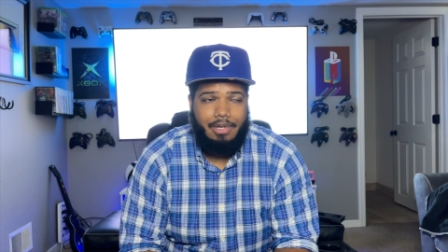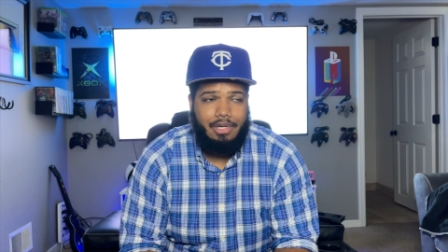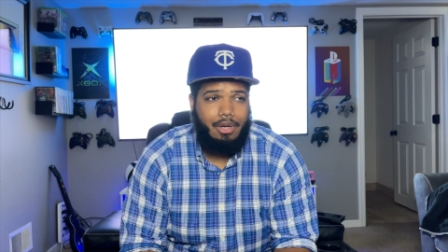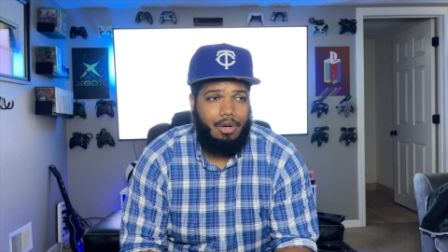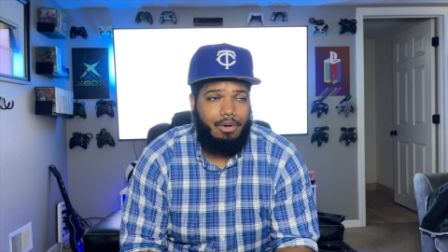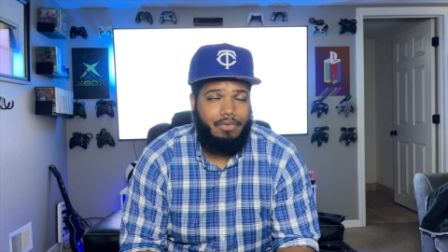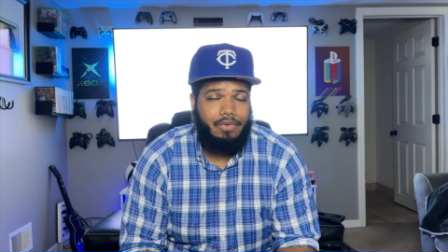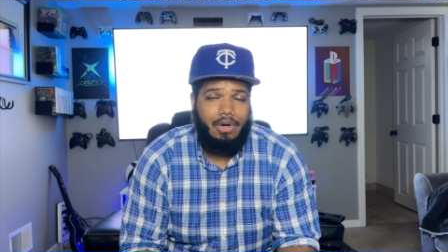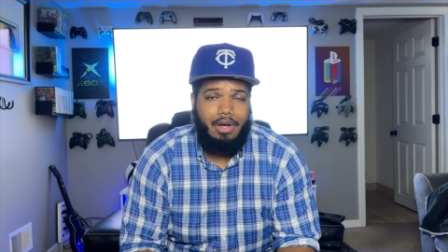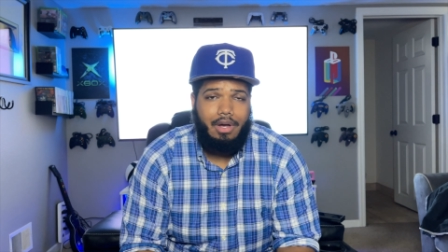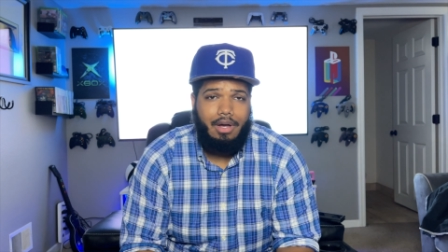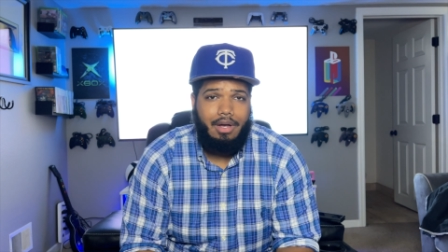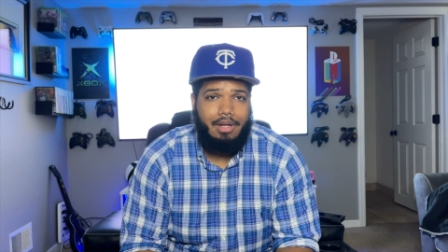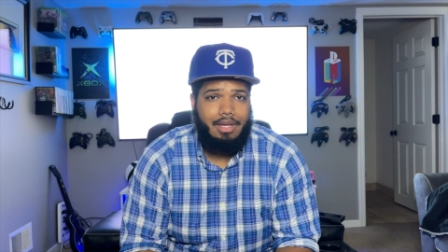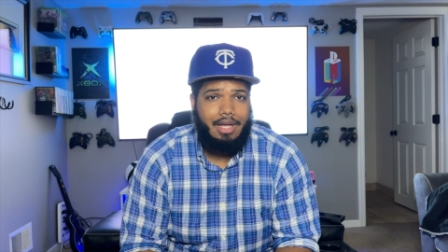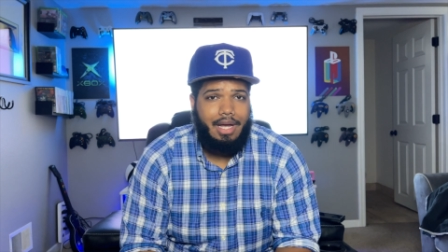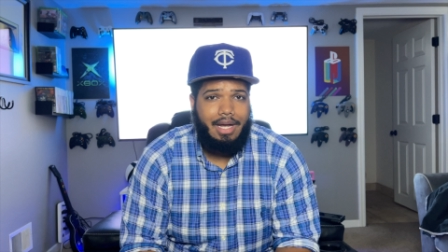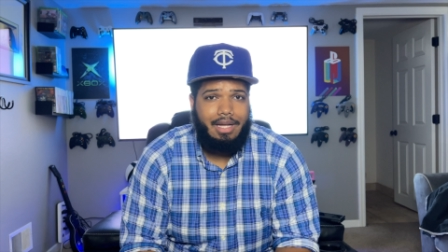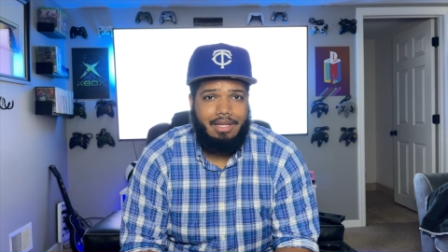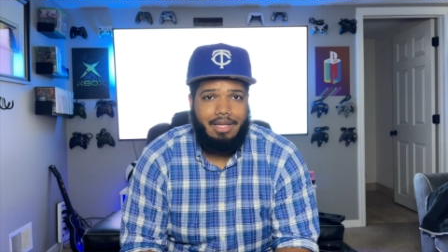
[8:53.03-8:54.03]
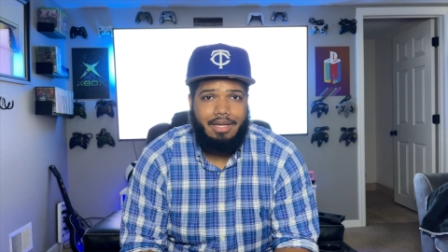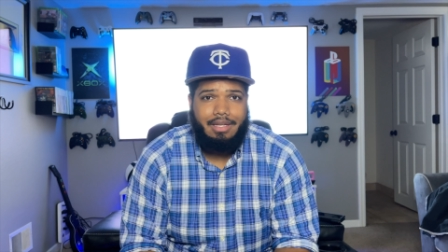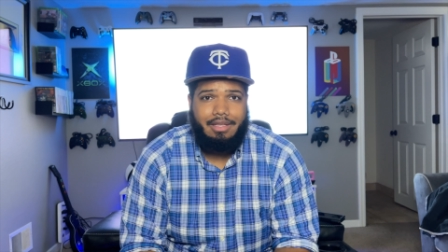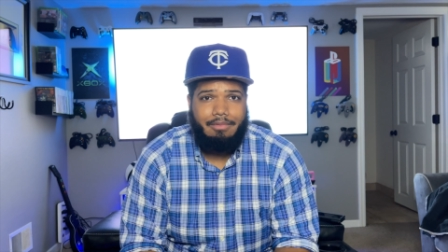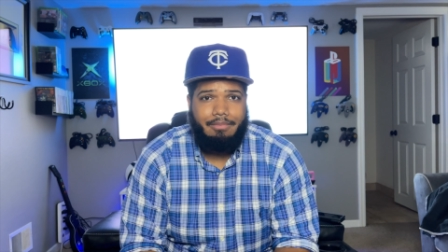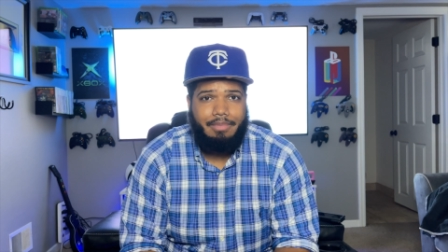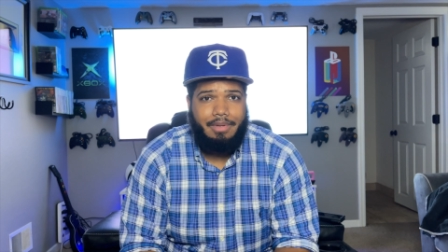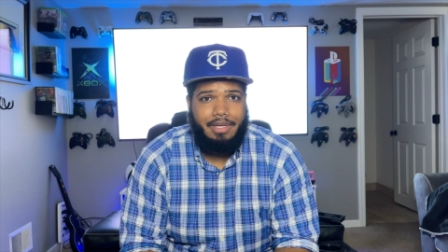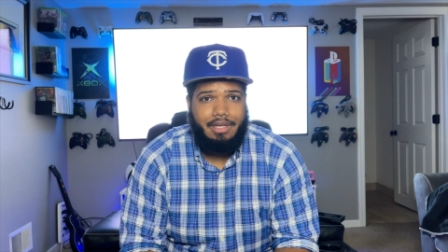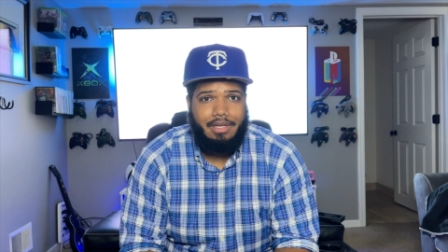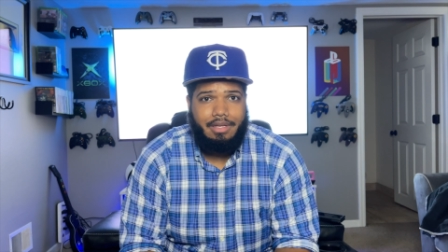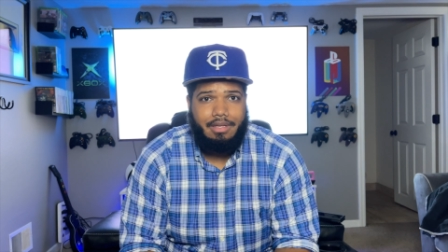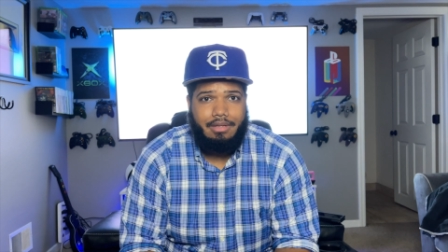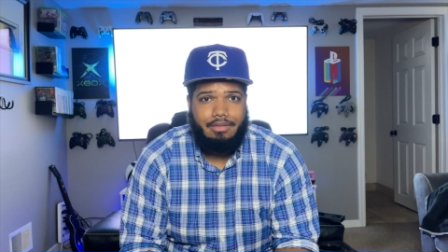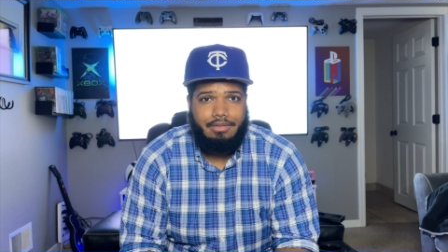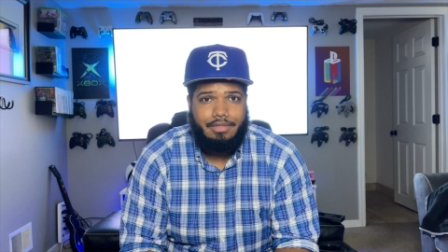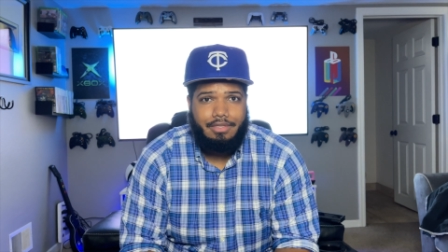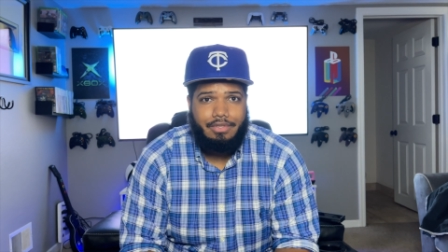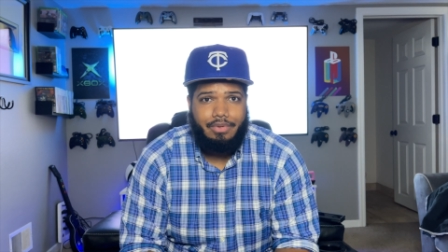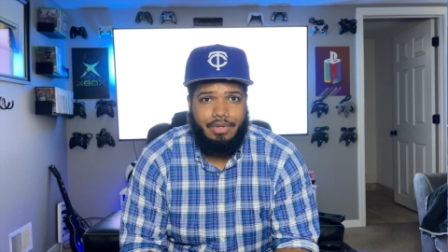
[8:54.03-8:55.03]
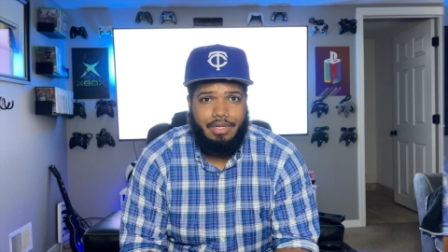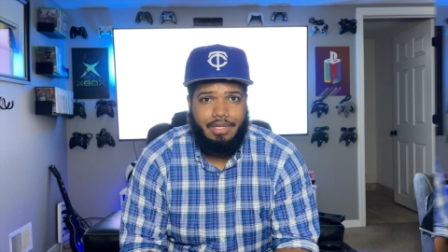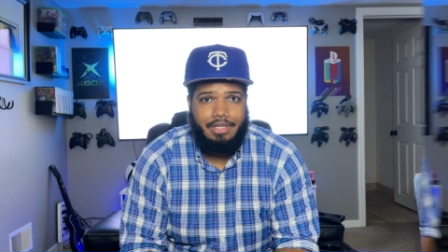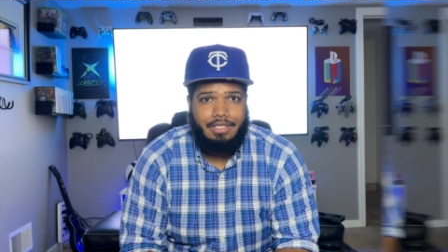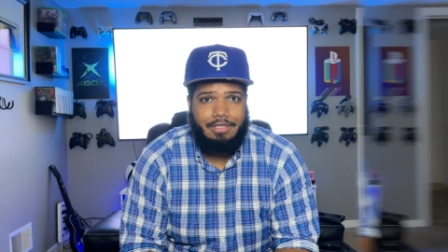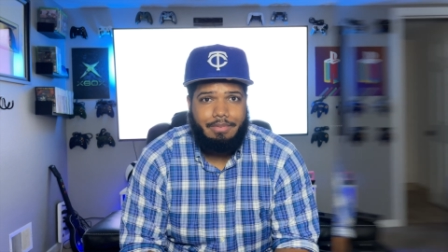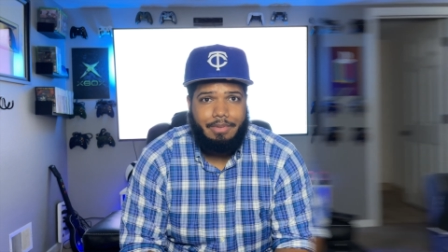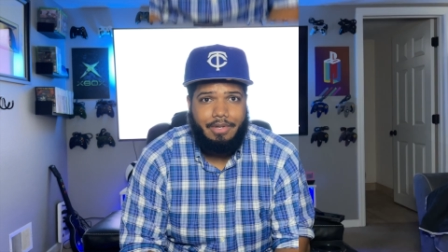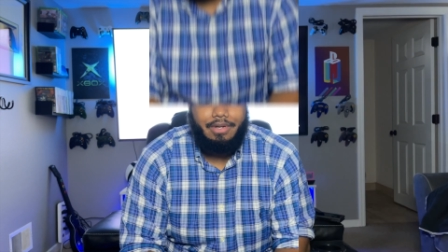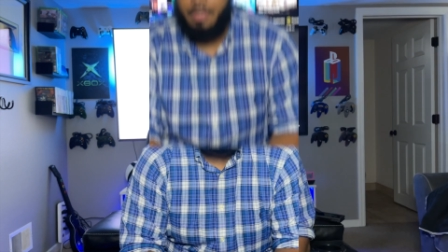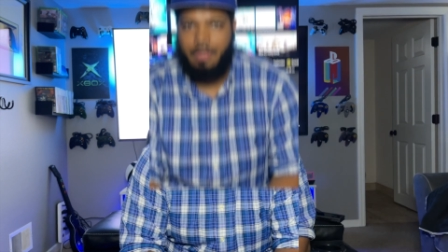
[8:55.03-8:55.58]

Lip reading: But overall, I like the big screen experience.